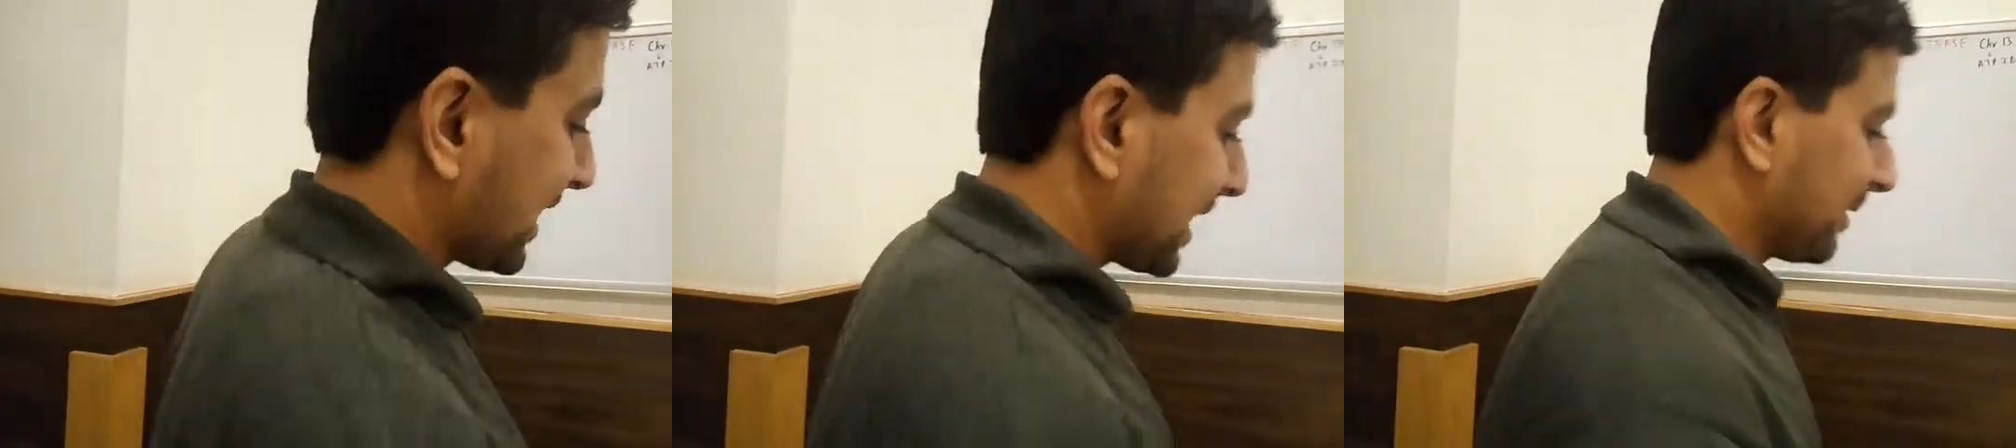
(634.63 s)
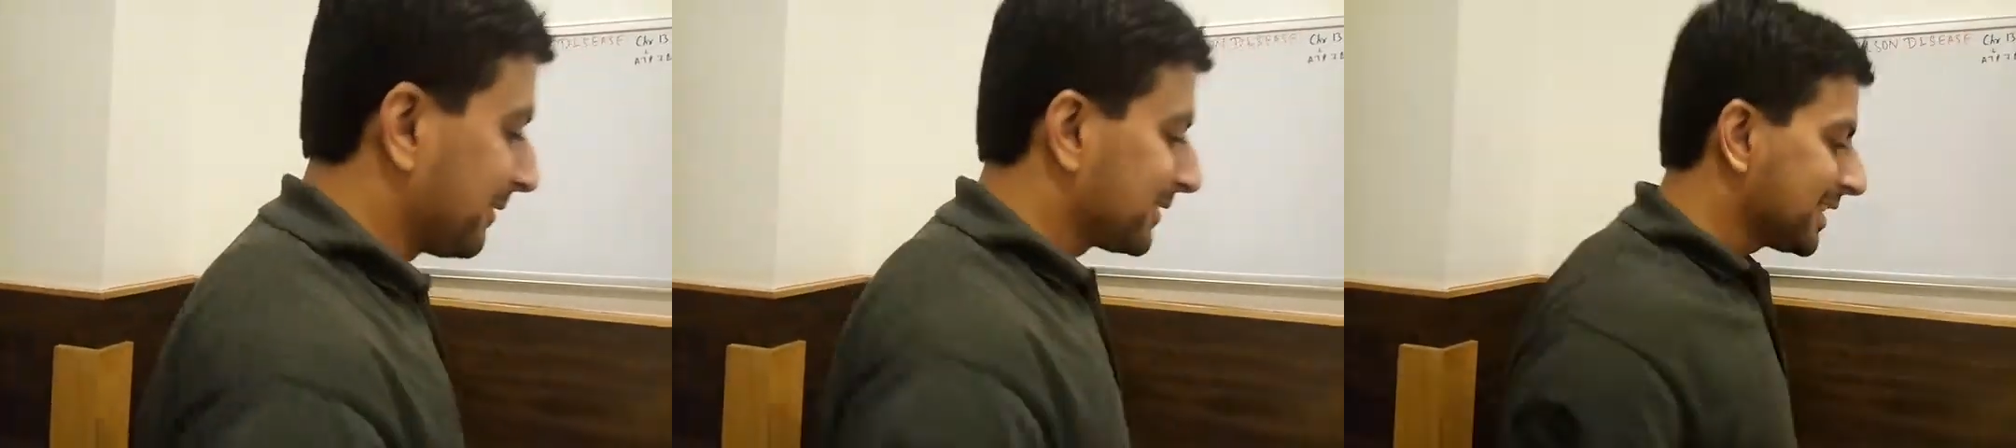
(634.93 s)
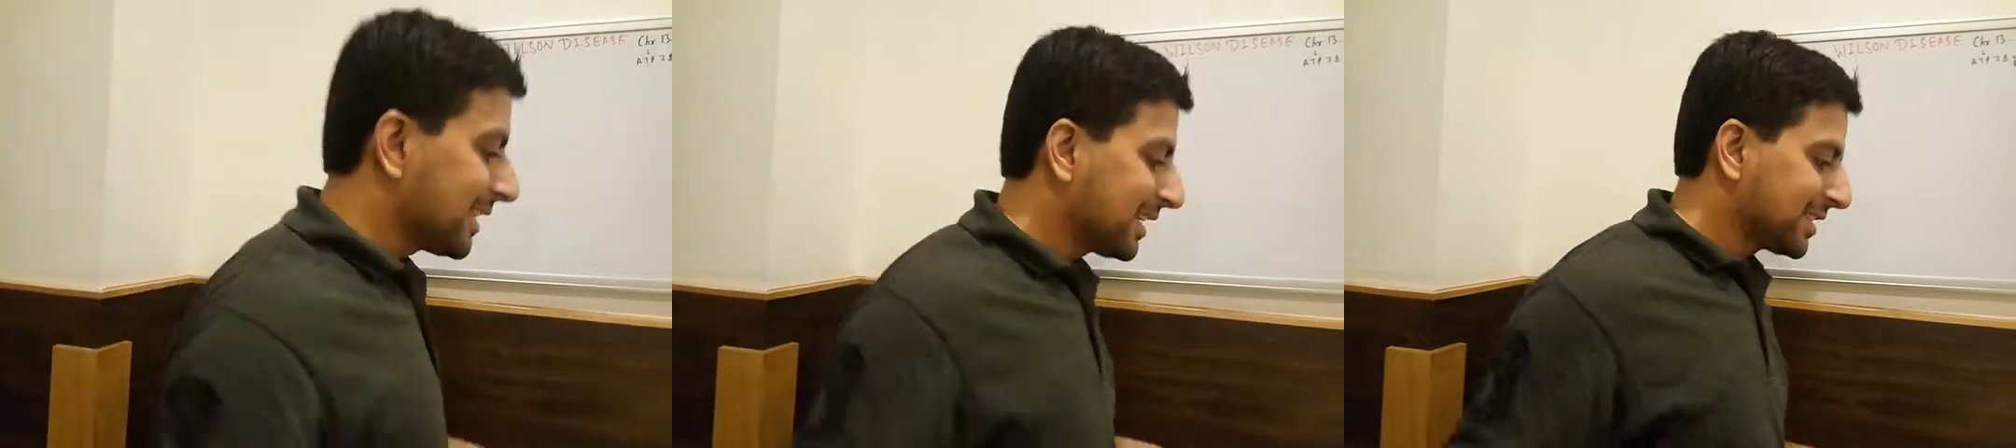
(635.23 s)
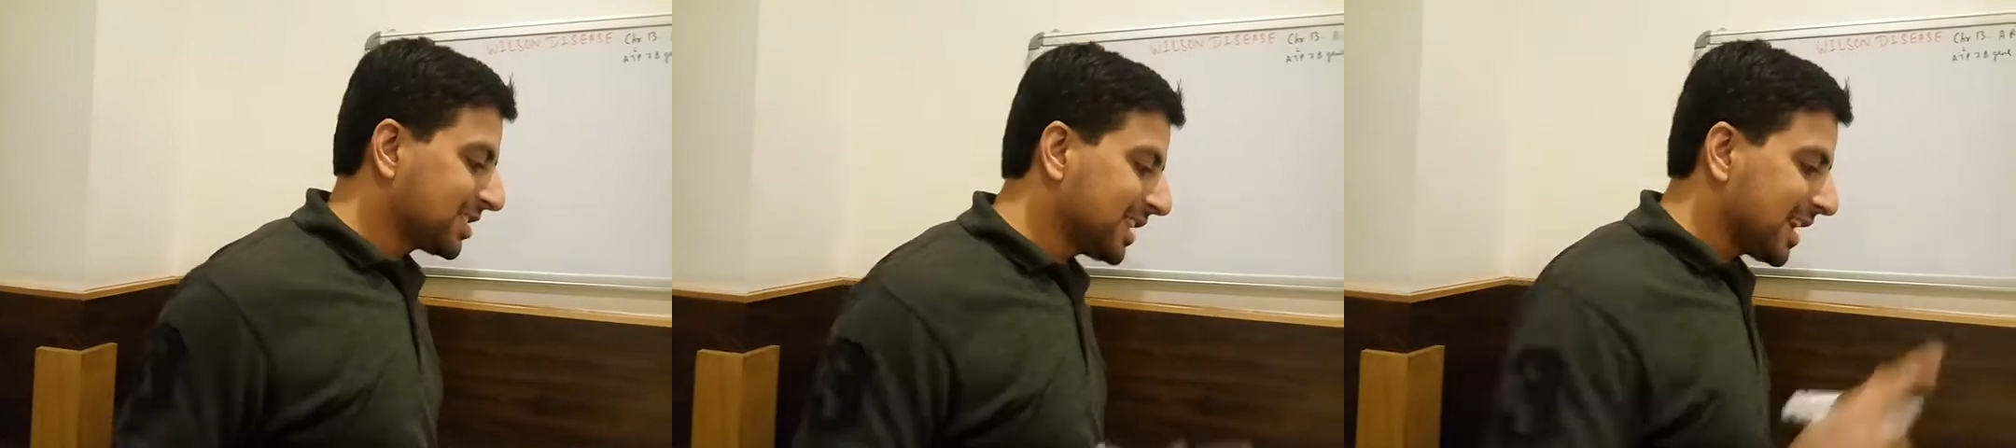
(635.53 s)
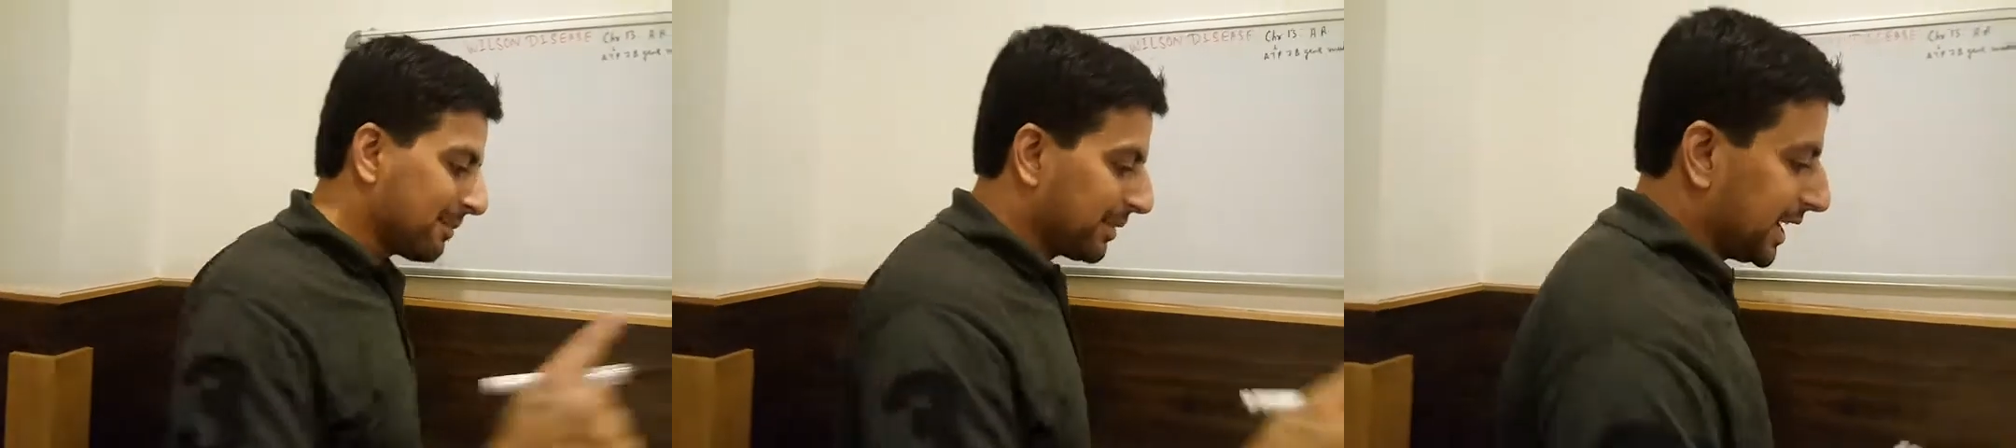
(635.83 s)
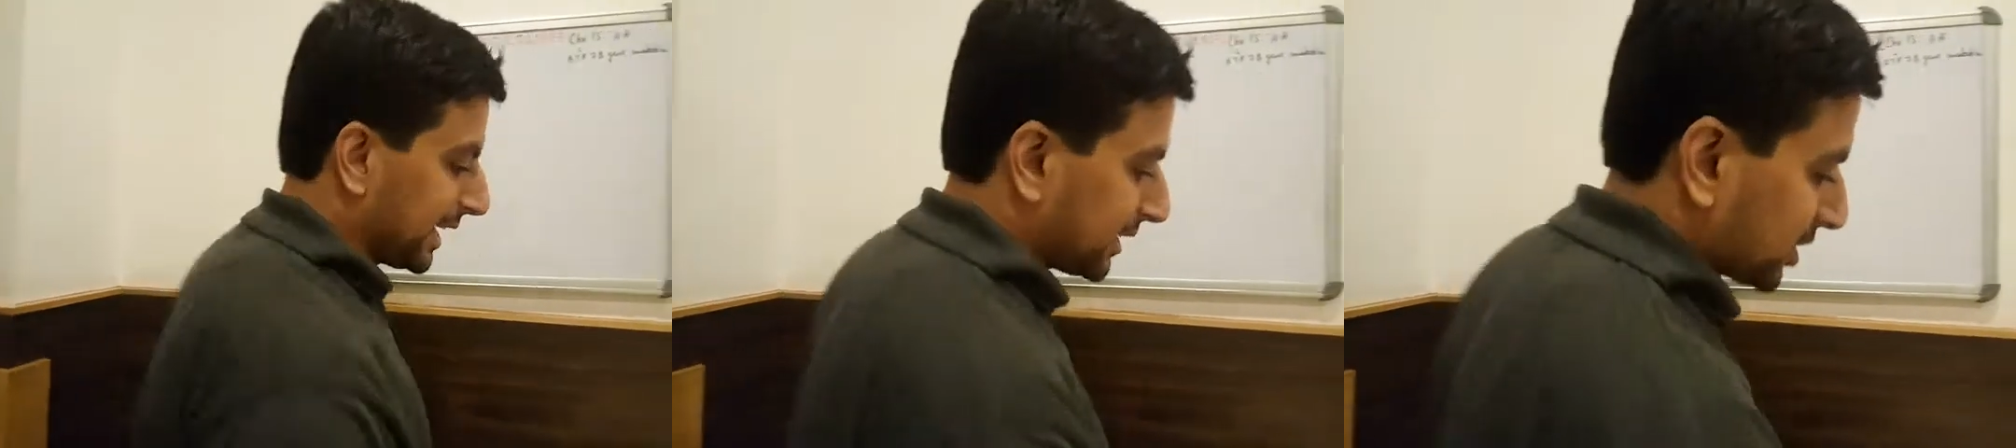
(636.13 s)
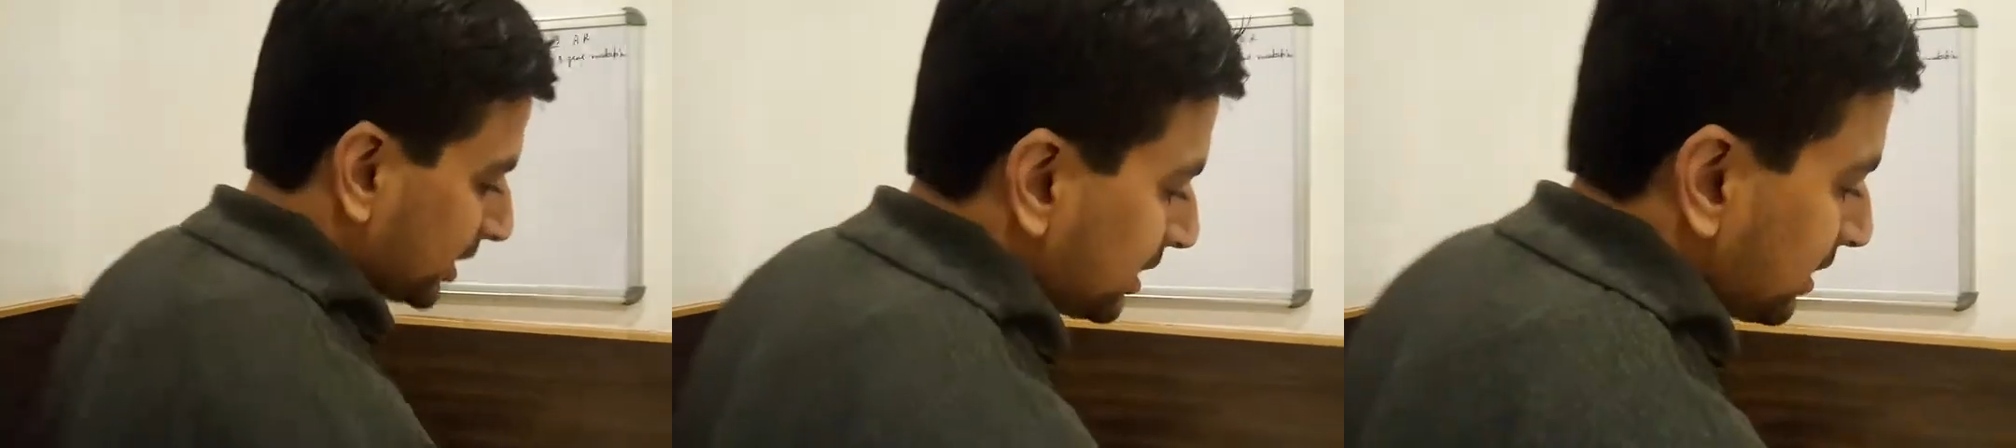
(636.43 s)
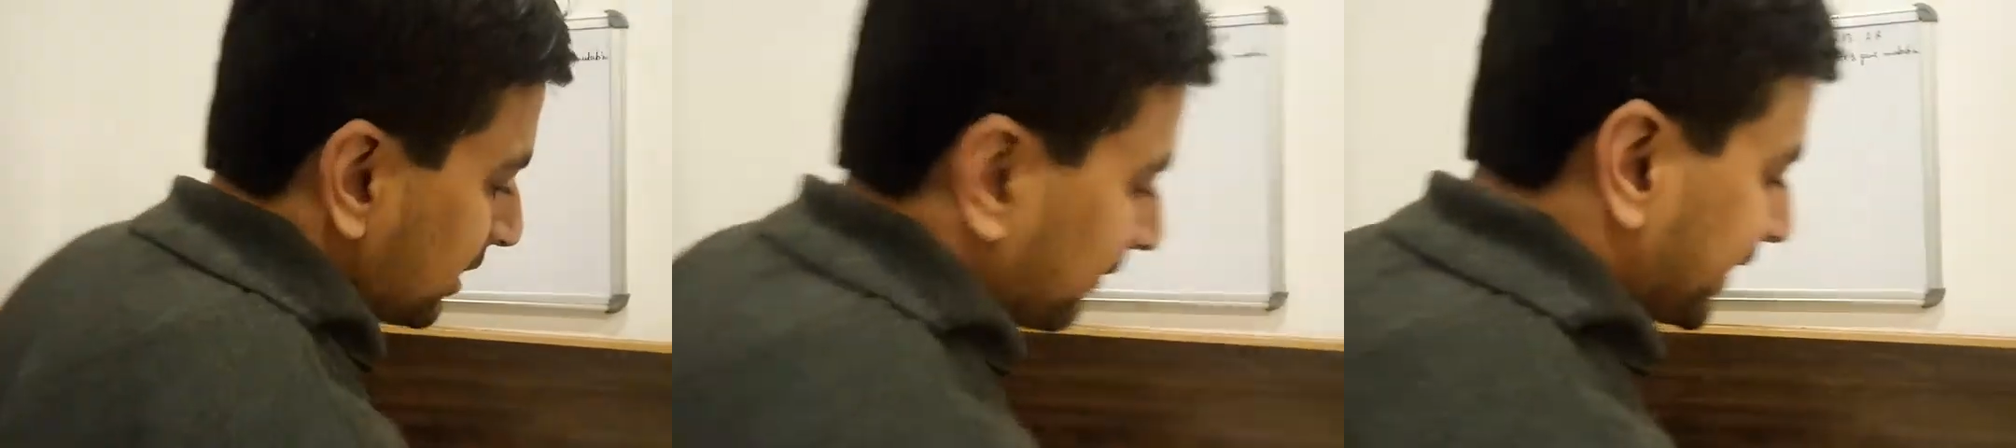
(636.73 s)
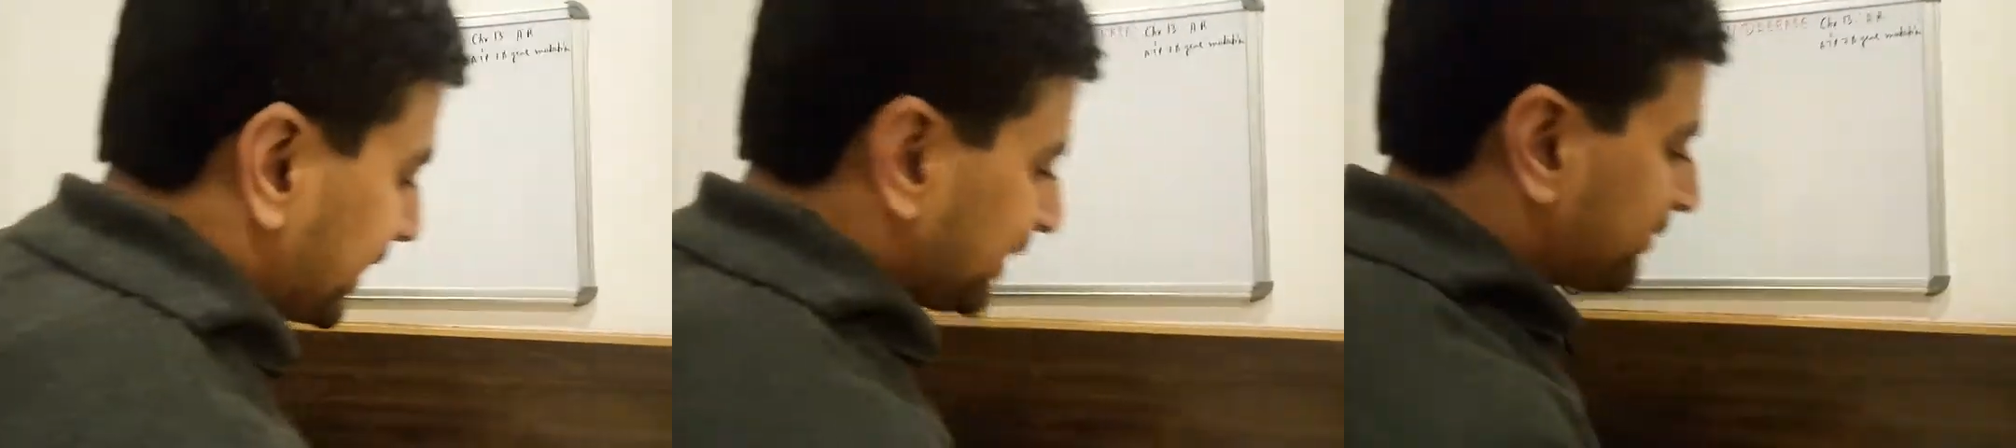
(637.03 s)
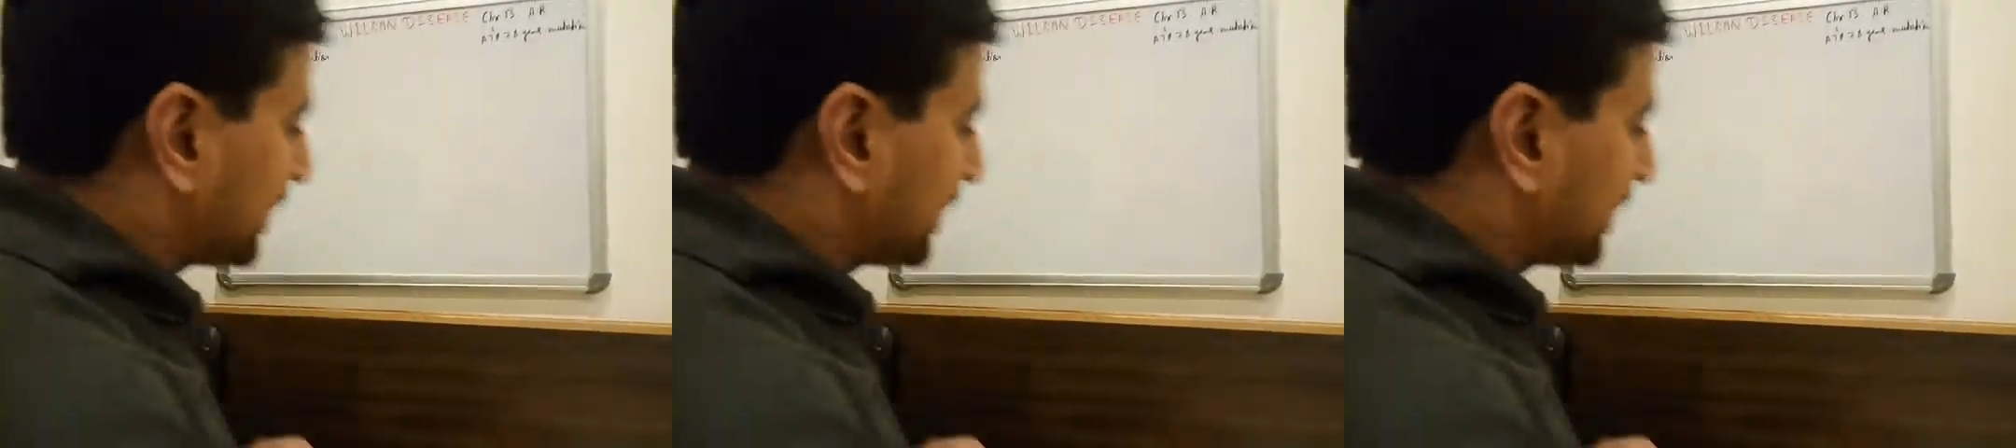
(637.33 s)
I'm just, brilliant. Very